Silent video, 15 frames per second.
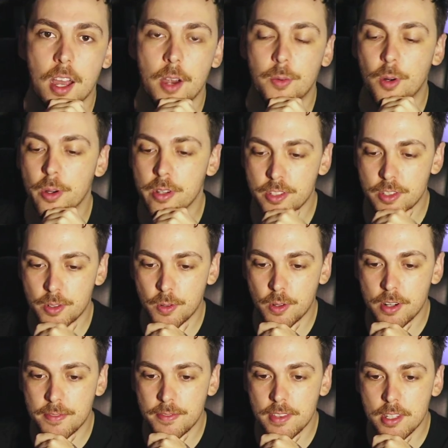I wrote a
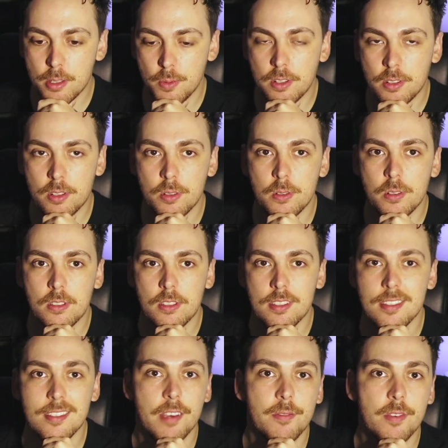story for this one
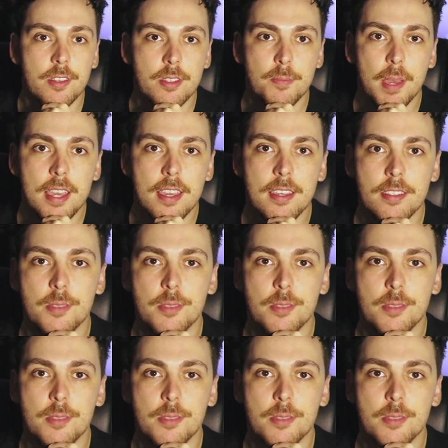called Severance Pay.